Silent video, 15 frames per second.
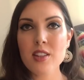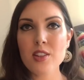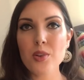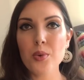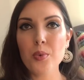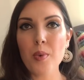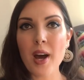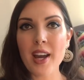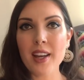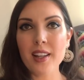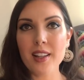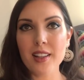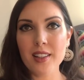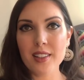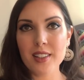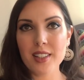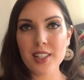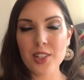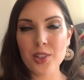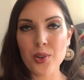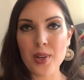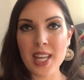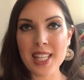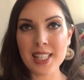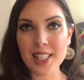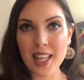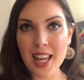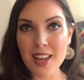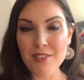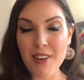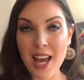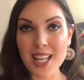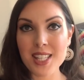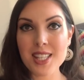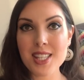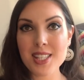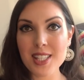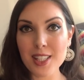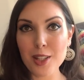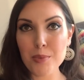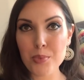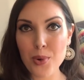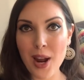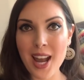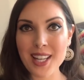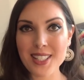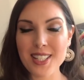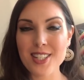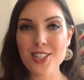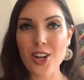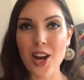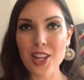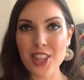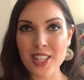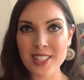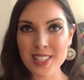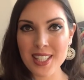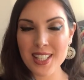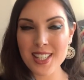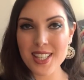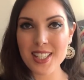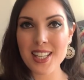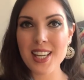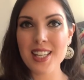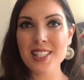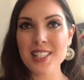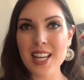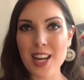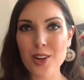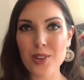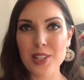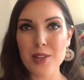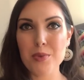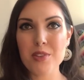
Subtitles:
So while, you know, in life, I still practice authenticity, integrity,